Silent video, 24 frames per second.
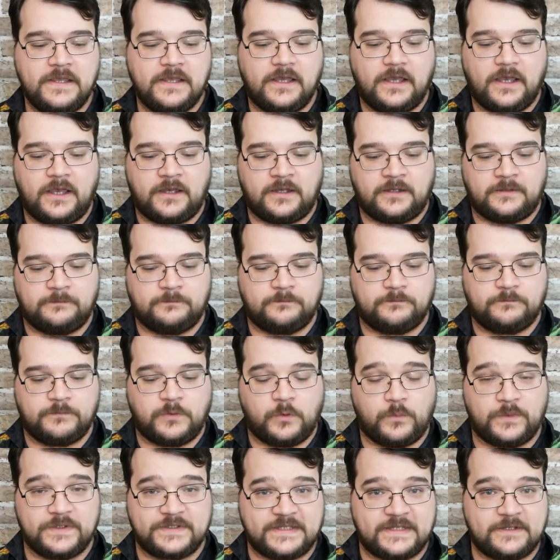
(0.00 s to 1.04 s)

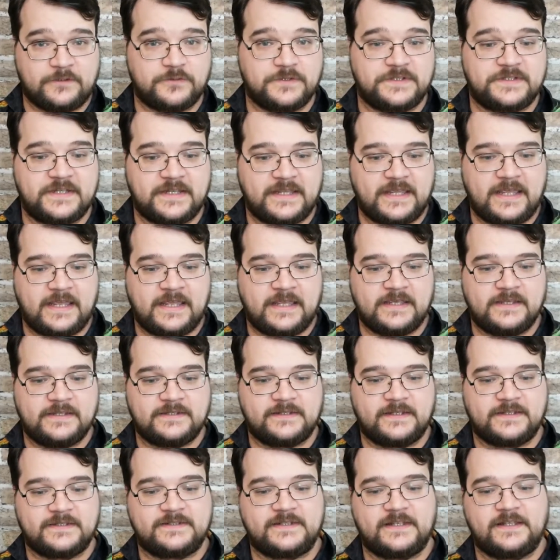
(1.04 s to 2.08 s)
But what's interesting
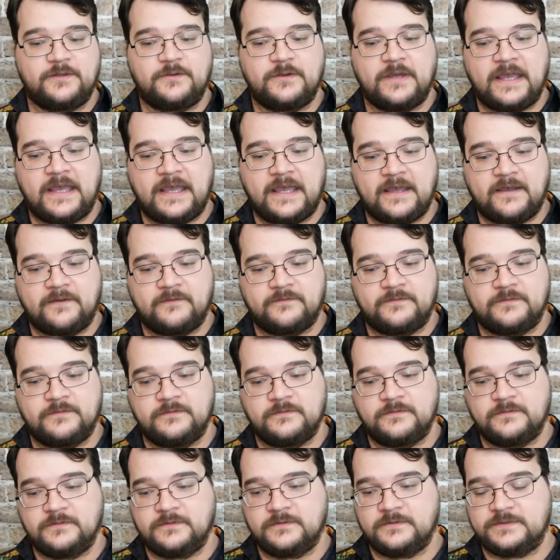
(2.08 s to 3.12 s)
is, let's say you have
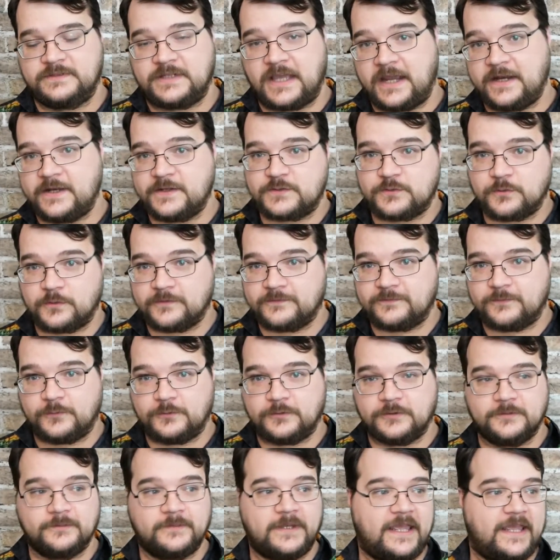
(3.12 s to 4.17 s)
dinosaur
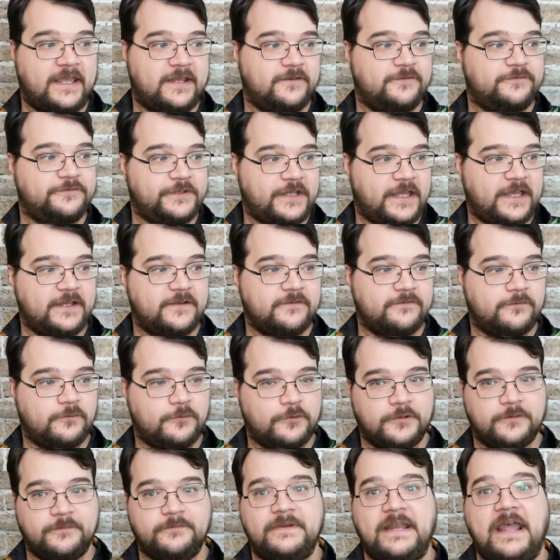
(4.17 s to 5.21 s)
form and flying
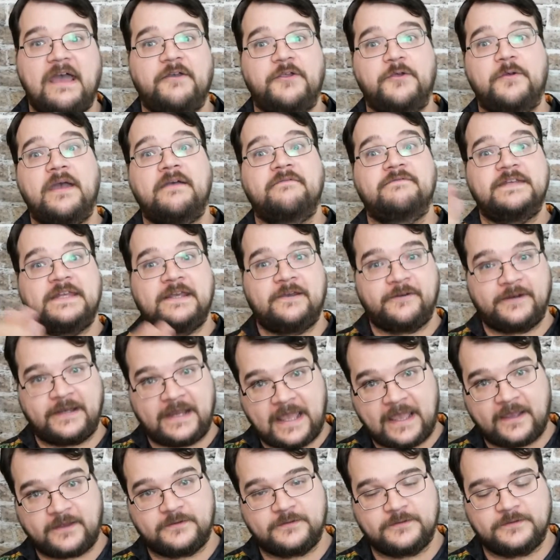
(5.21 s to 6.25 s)
form, now you have
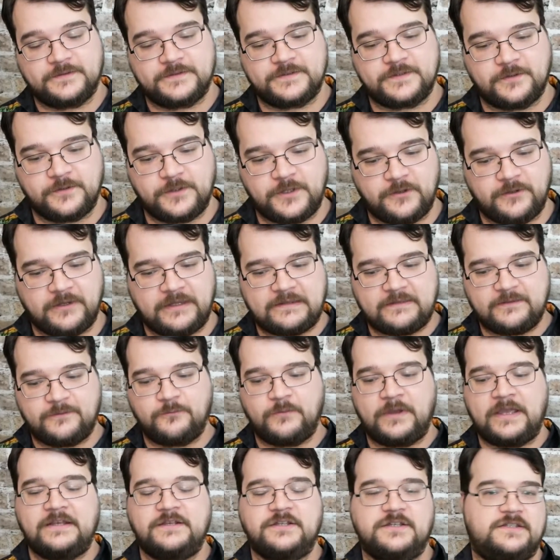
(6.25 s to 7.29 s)
pterodactyl, so
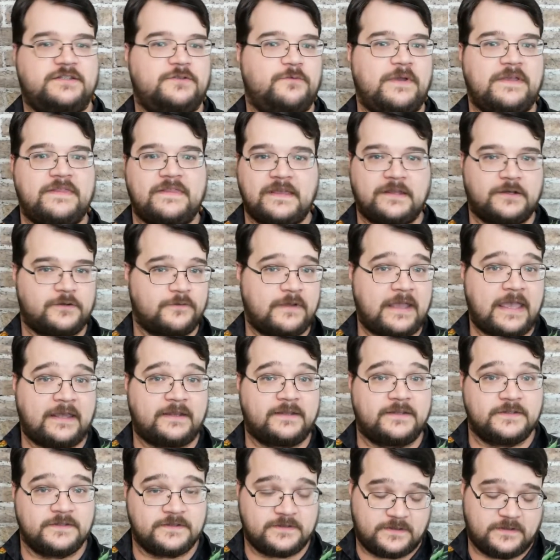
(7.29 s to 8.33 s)
the way they
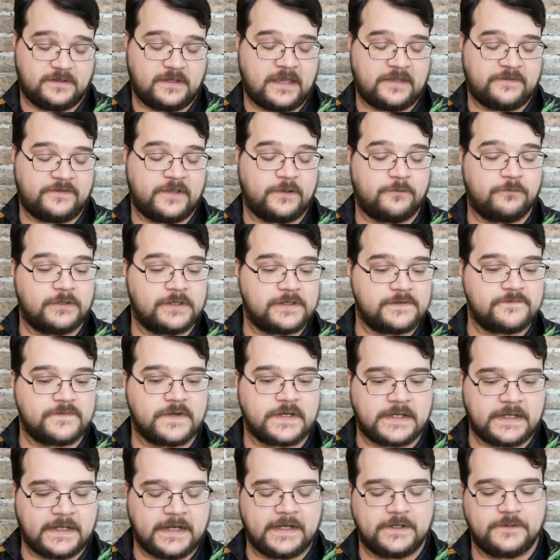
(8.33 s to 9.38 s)
interact is, I think, really
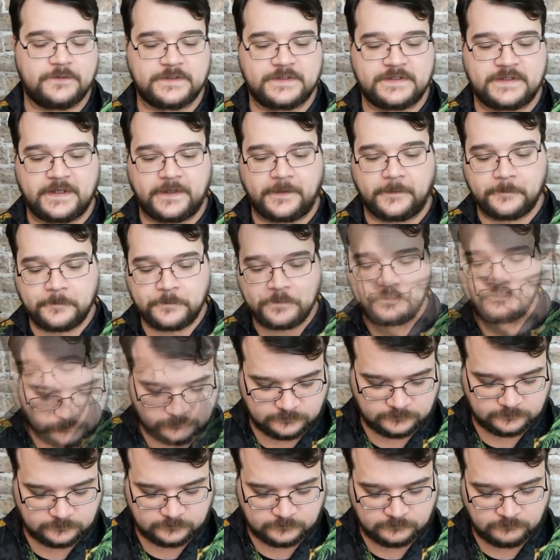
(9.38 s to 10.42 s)
fun and interesting.
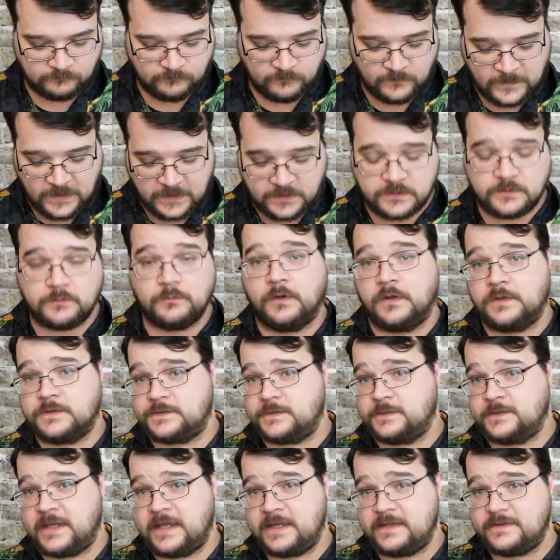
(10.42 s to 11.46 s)
You
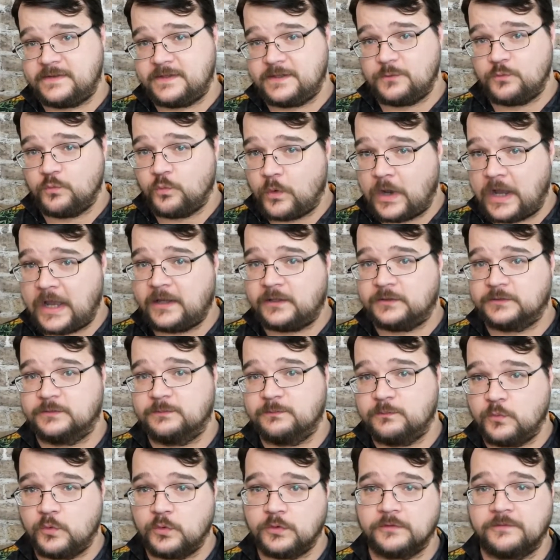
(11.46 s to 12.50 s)
also gain the Wild
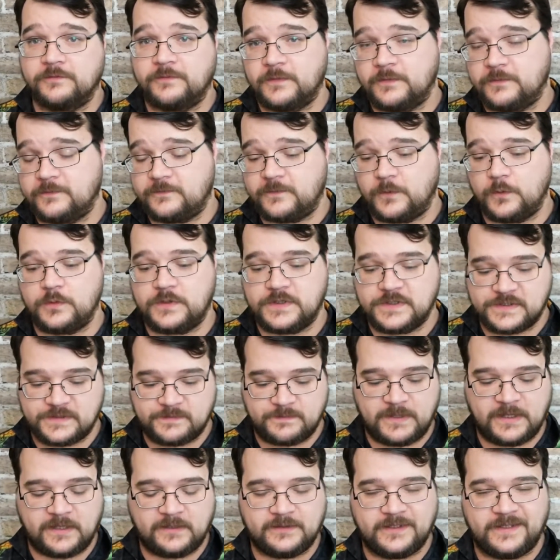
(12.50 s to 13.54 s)
Morph focus
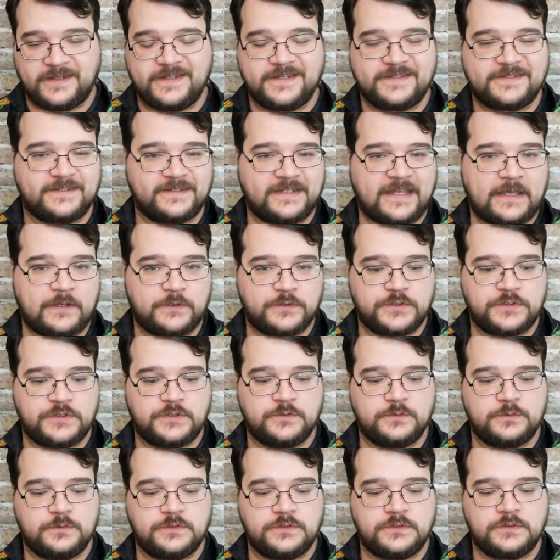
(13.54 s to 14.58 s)
spell, and this allows
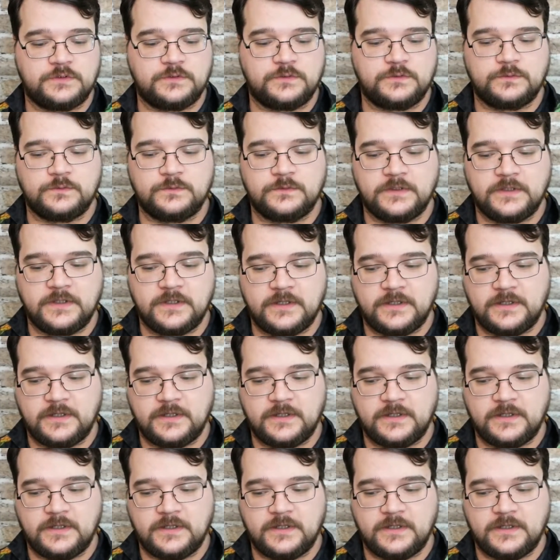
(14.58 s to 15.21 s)
you to,